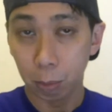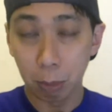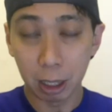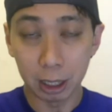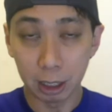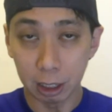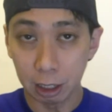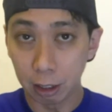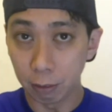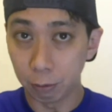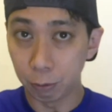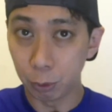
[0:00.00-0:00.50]

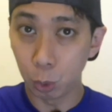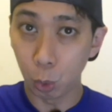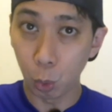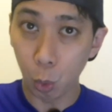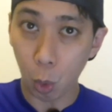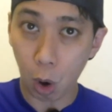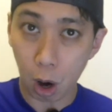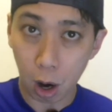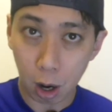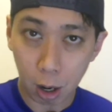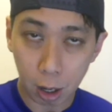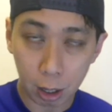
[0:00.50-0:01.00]
but if
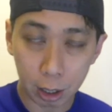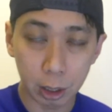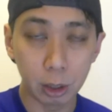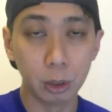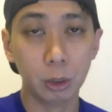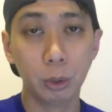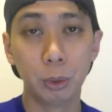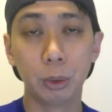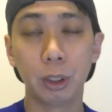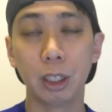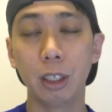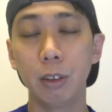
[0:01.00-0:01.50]
you are
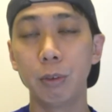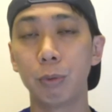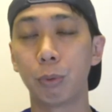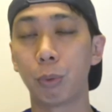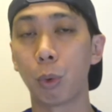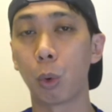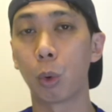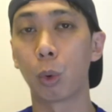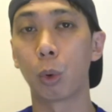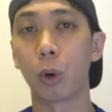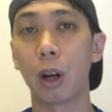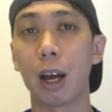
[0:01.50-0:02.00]
looking
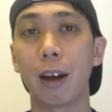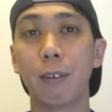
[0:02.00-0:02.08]
for